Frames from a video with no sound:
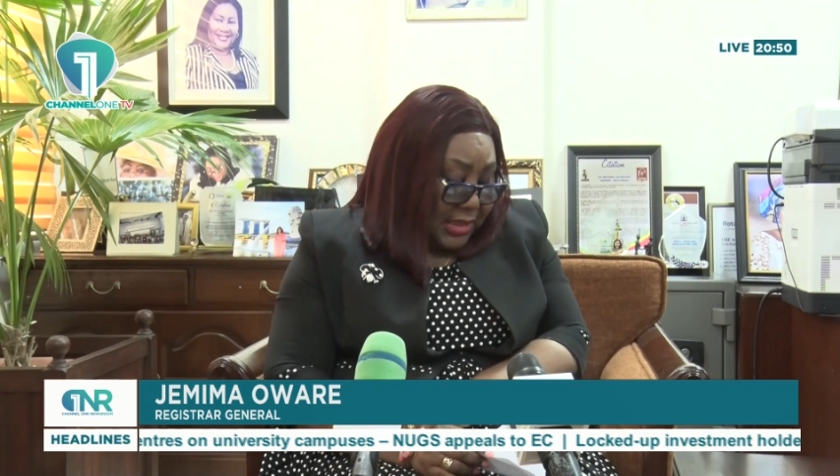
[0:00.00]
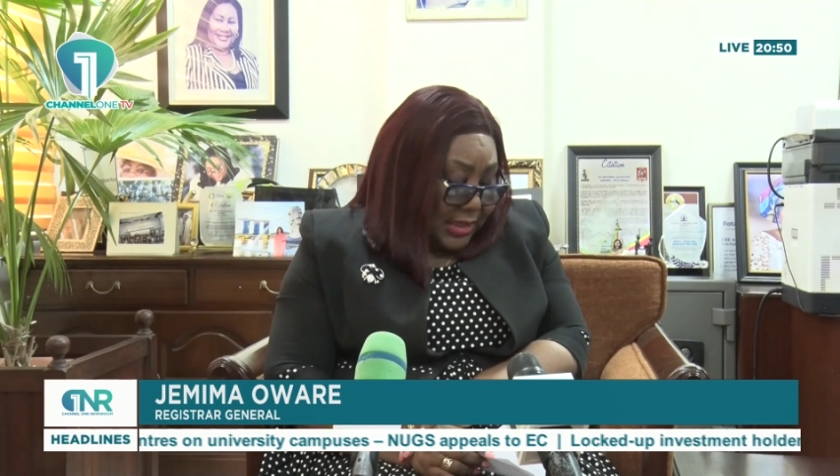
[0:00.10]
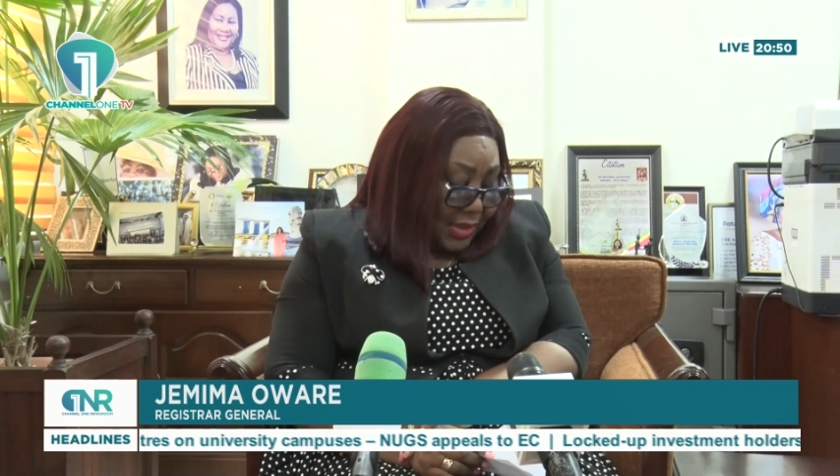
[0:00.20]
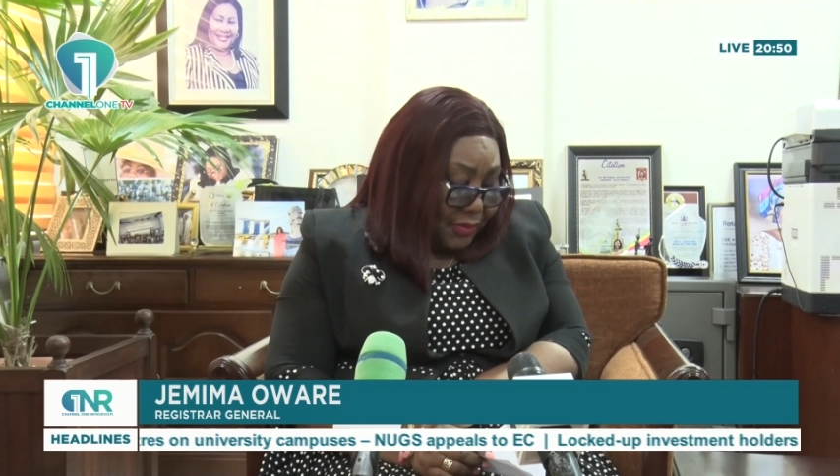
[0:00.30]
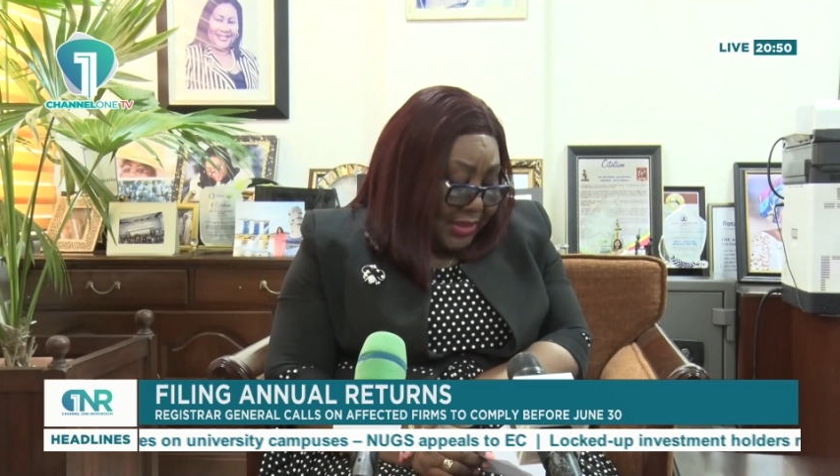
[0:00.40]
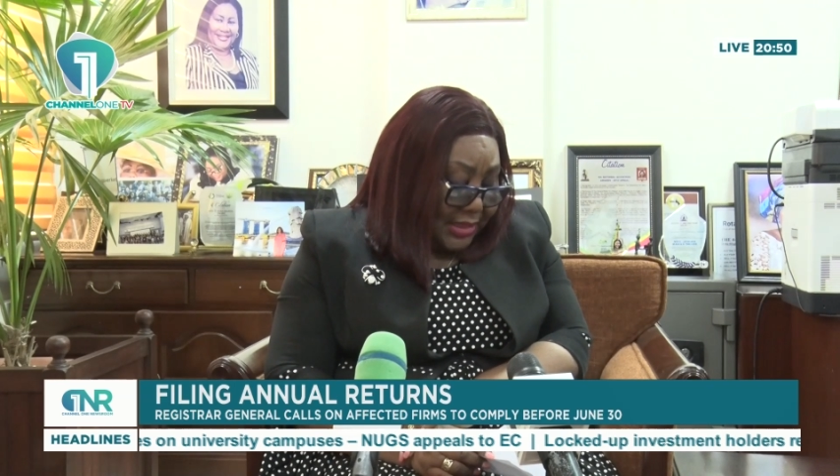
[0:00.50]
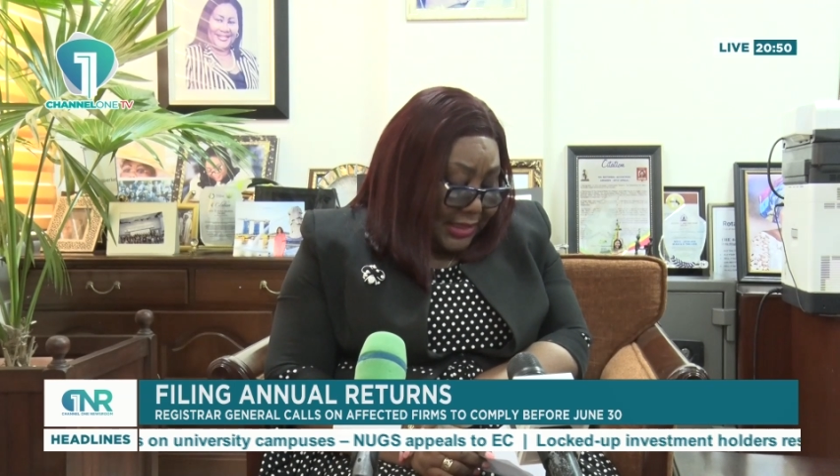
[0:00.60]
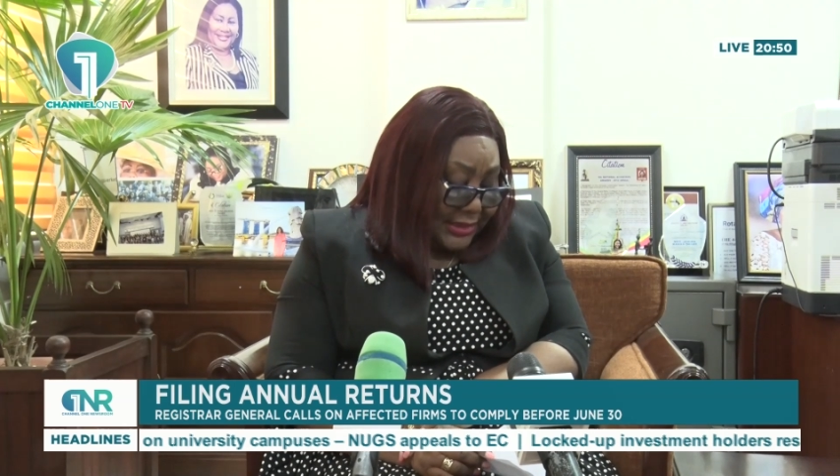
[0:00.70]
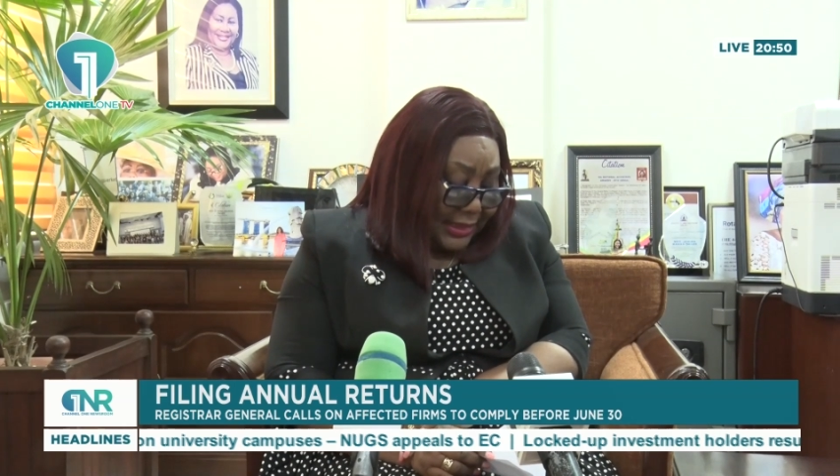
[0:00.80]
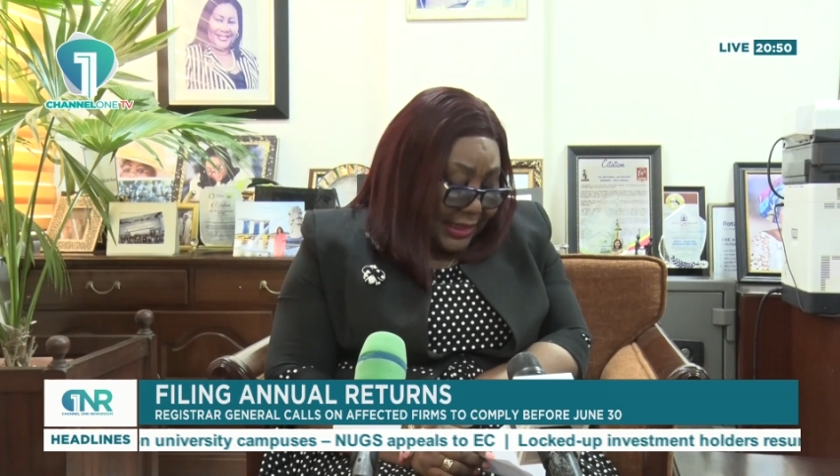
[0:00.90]
Then we did
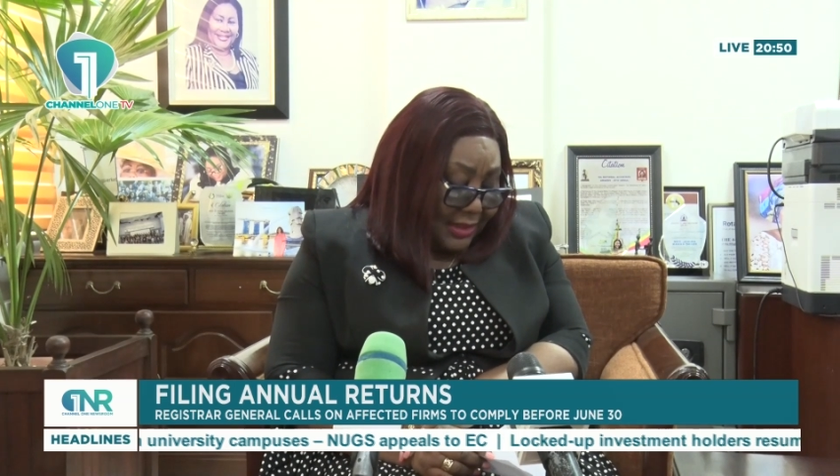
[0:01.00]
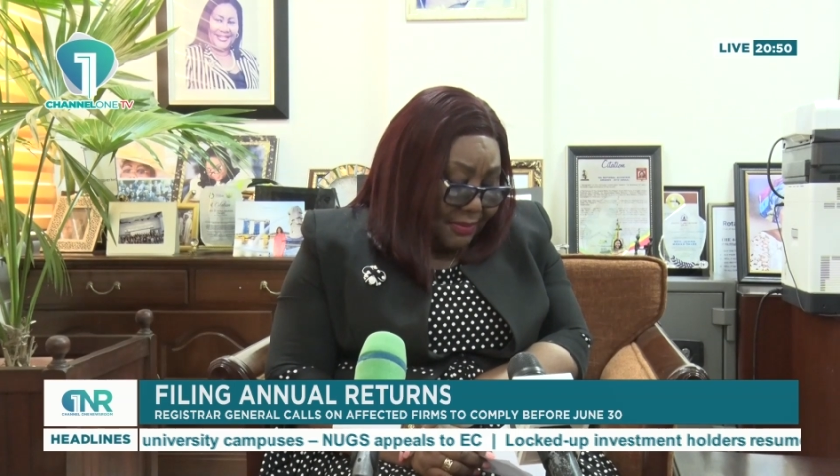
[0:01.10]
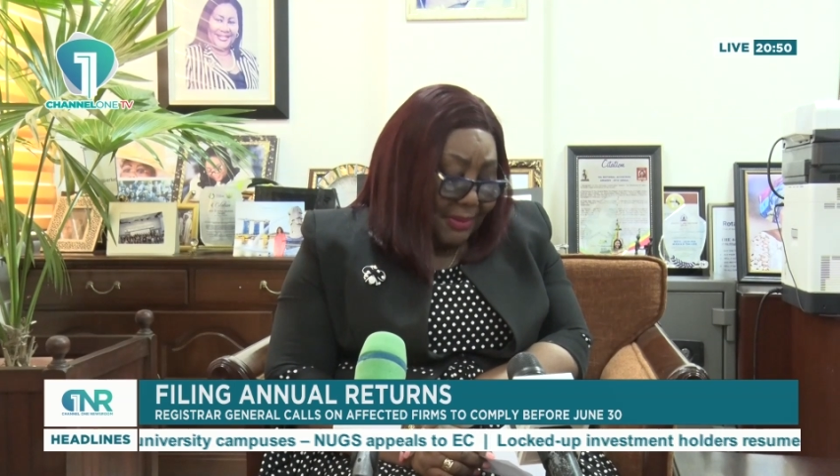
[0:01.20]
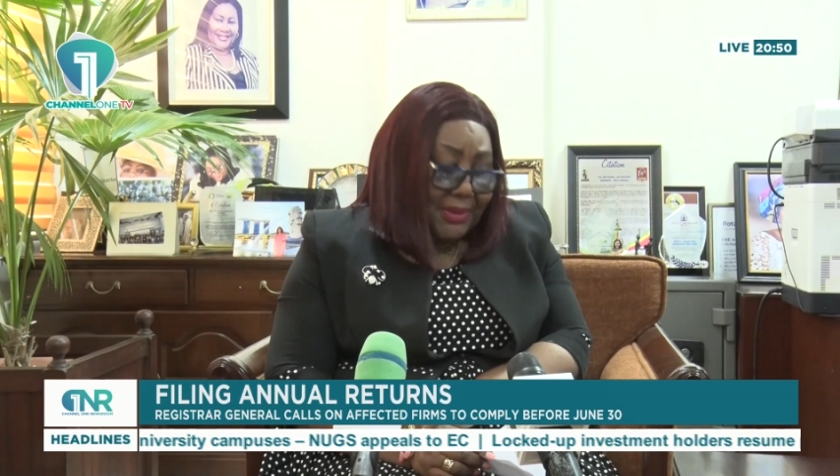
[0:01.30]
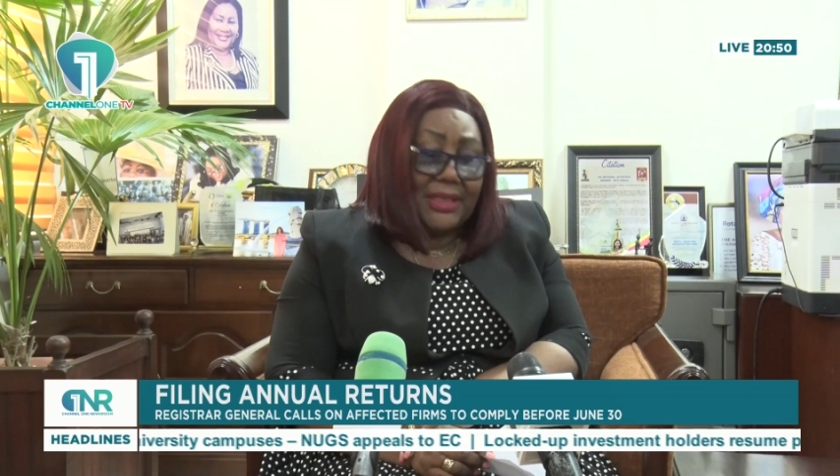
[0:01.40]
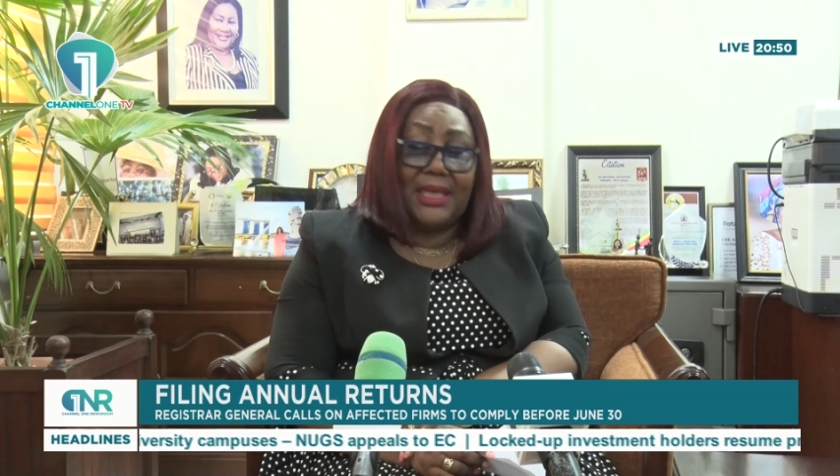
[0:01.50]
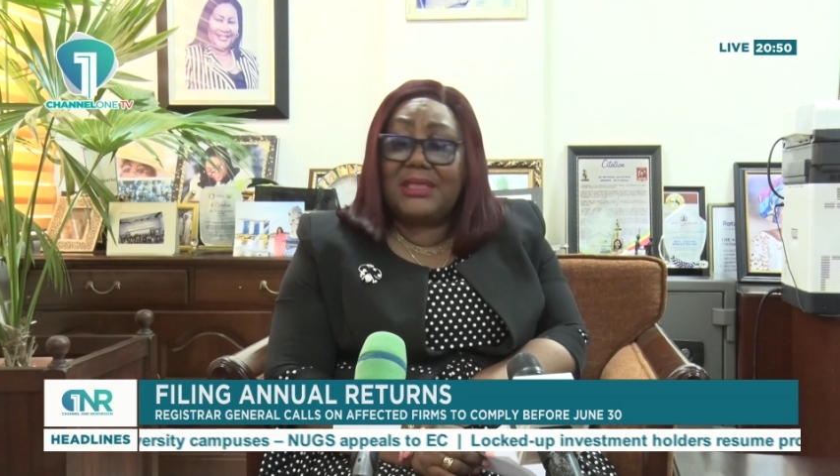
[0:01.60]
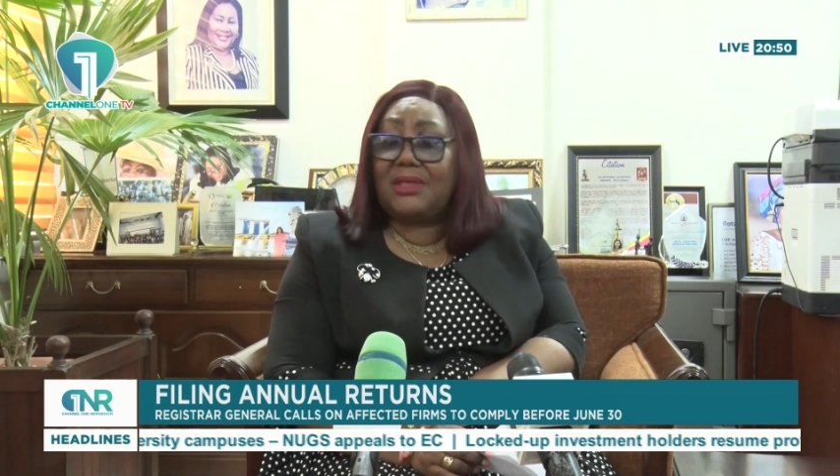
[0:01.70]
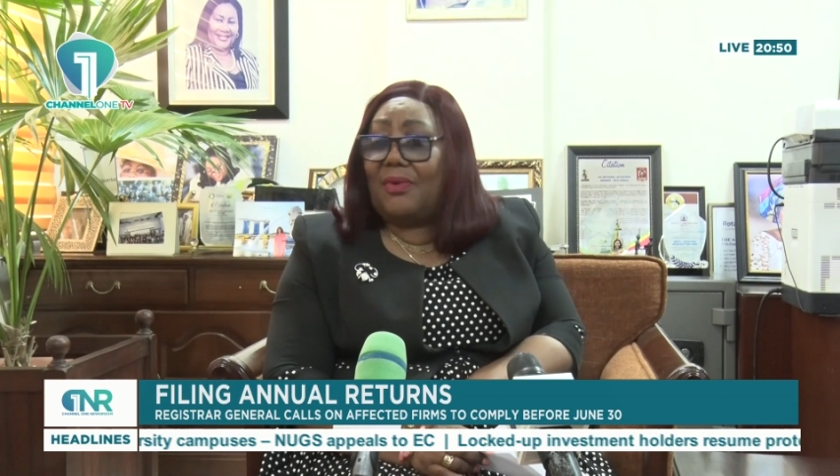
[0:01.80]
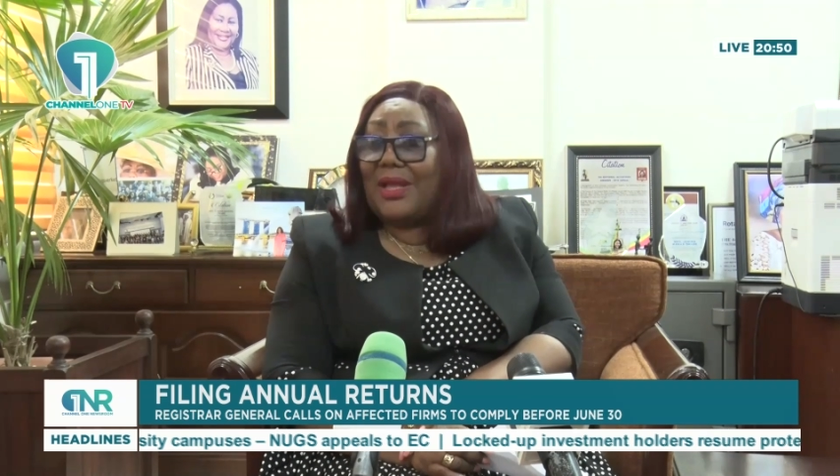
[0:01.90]
a second publication,